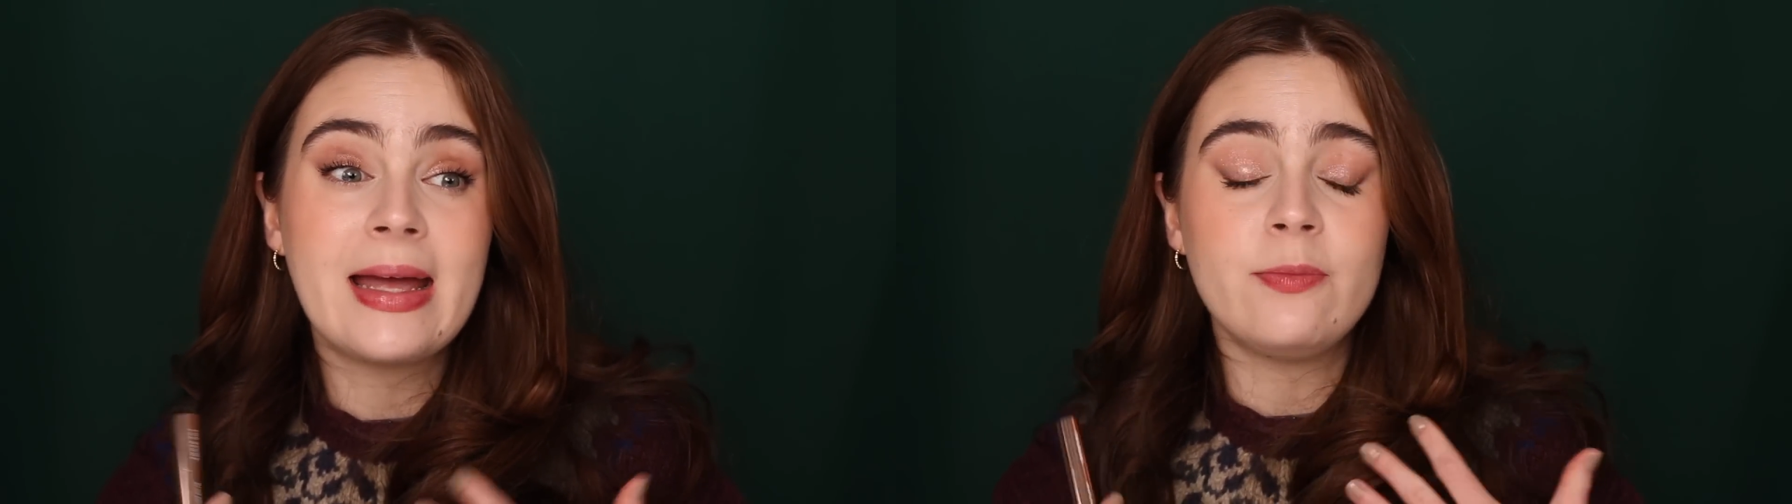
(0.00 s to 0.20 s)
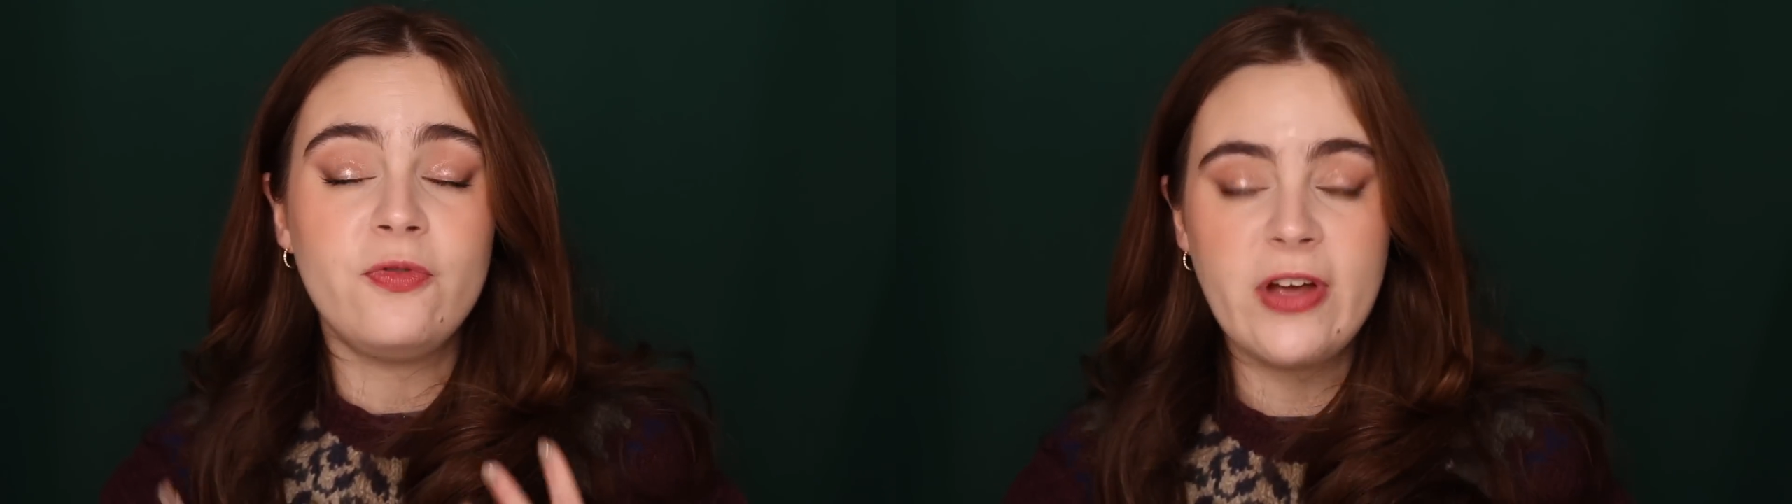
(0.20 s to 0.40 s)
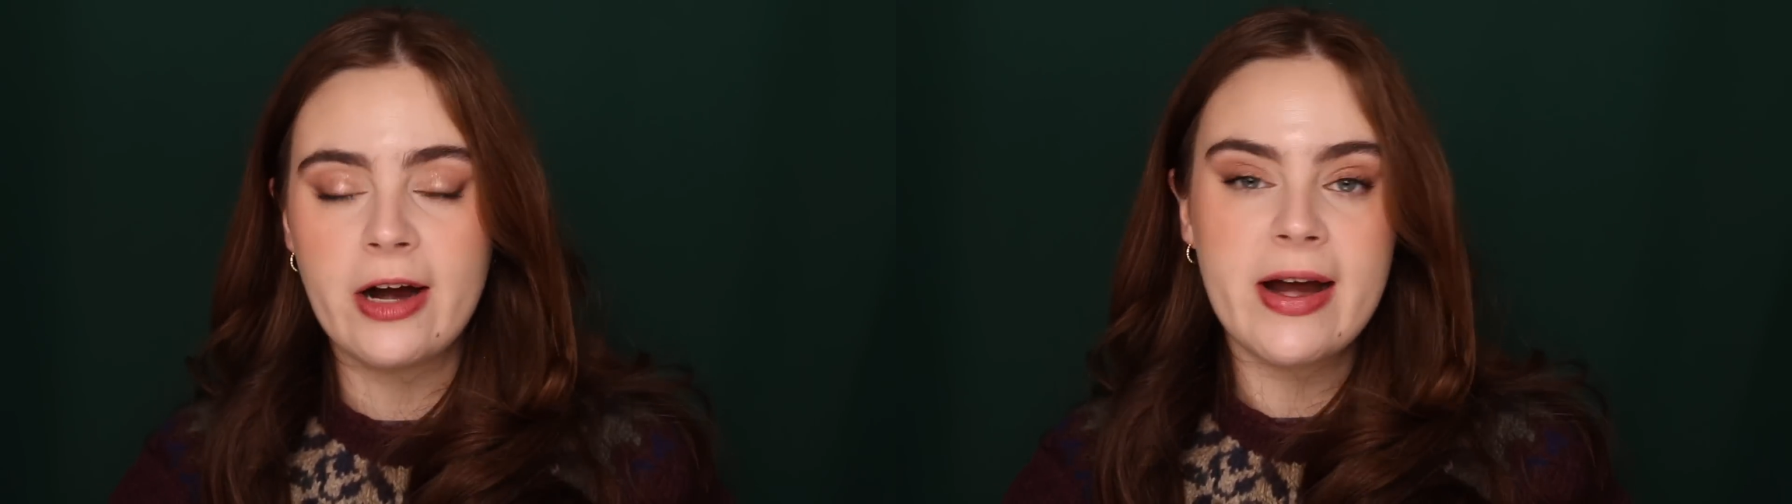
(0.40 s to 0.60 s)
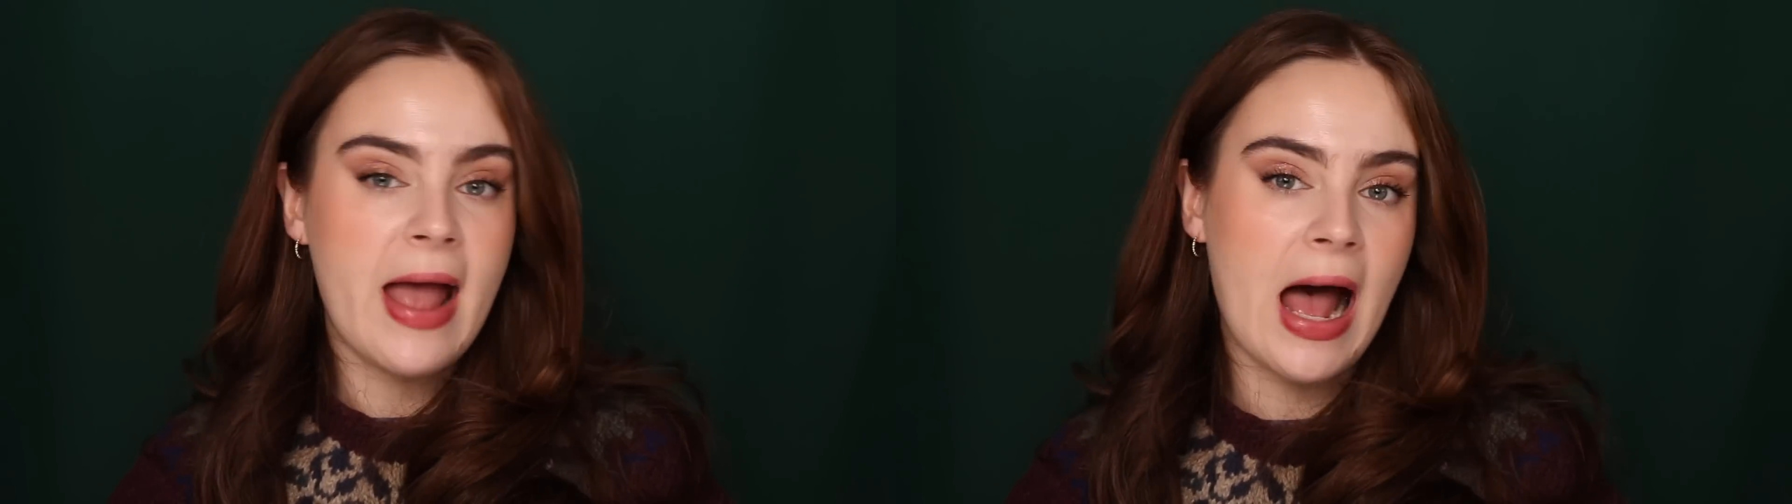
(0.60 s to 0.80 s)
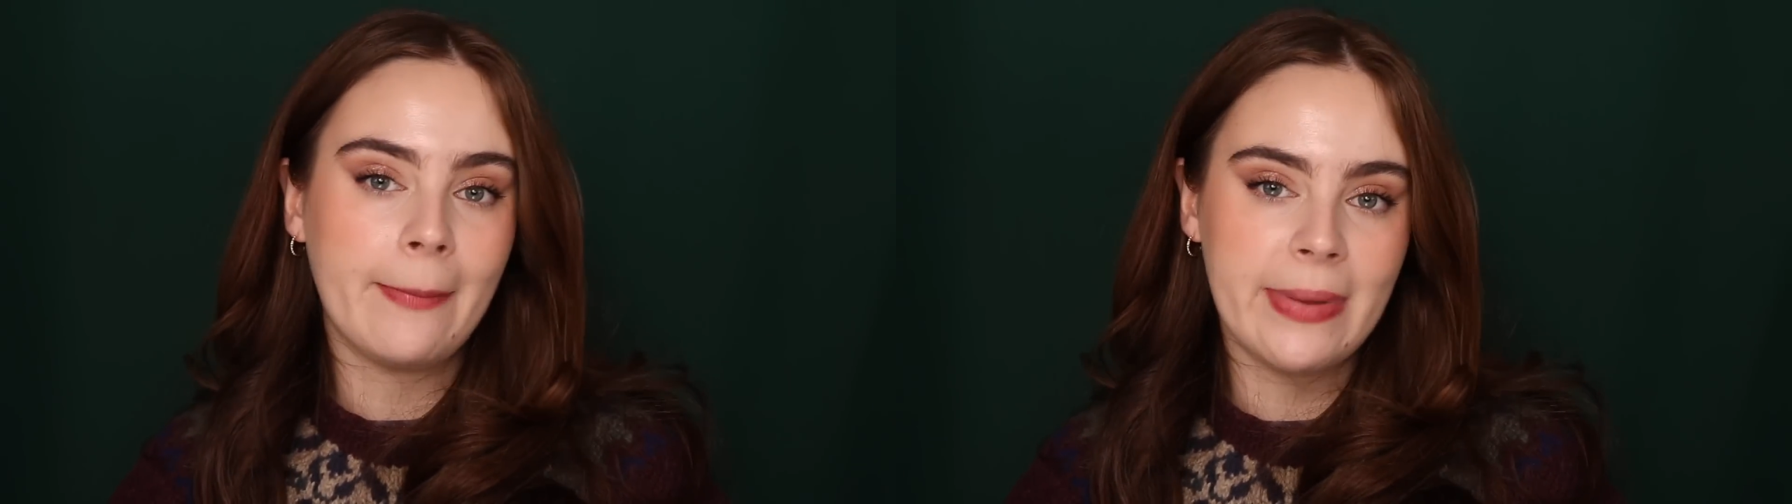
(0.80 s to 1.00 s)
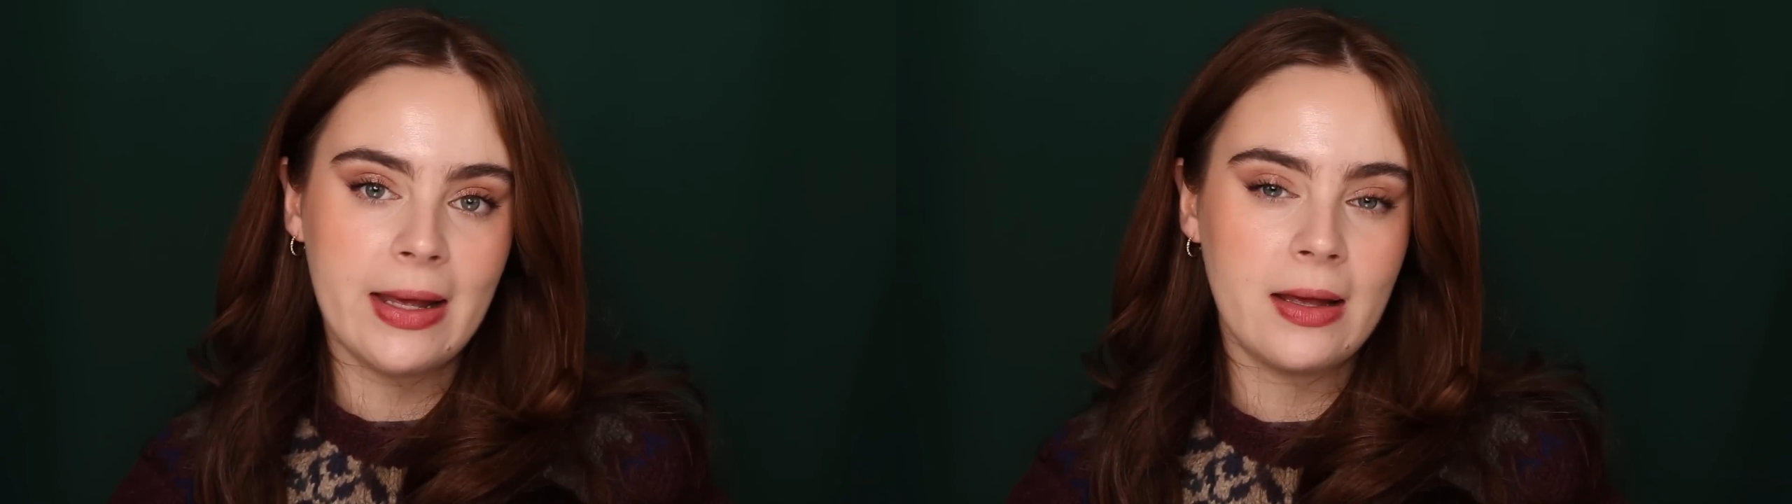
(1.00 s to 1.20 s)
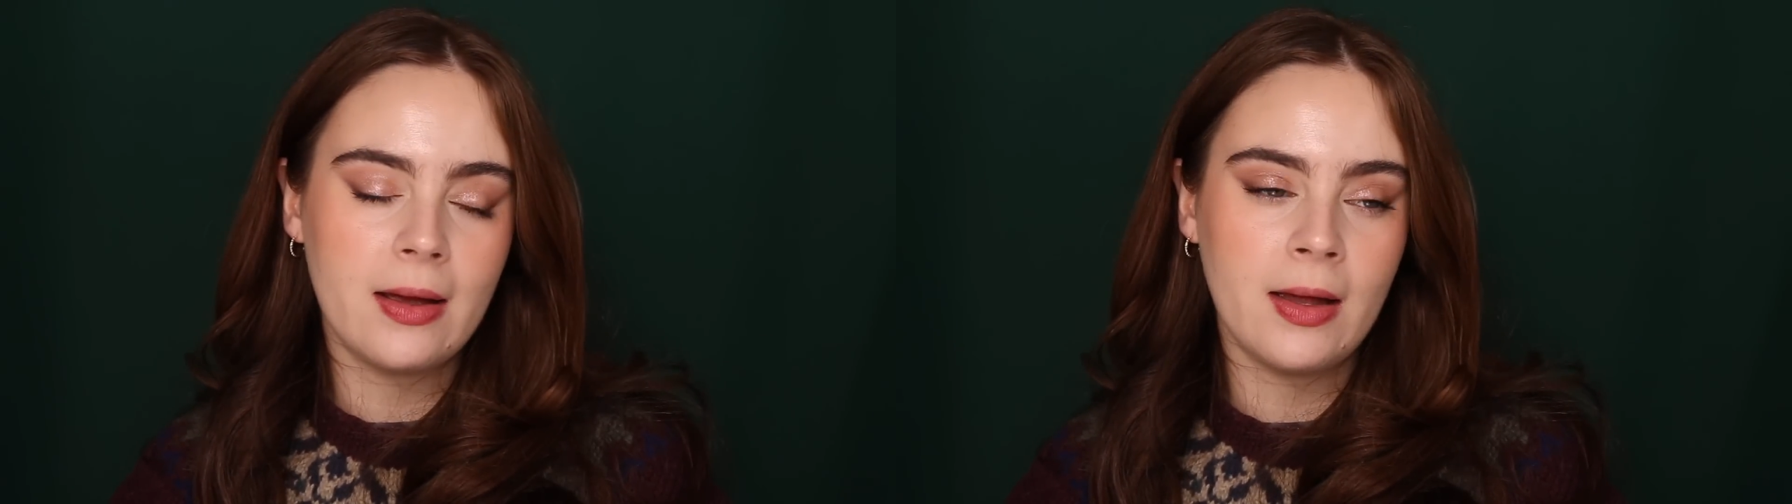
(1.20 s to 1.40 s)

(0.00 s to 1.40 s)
am very happy,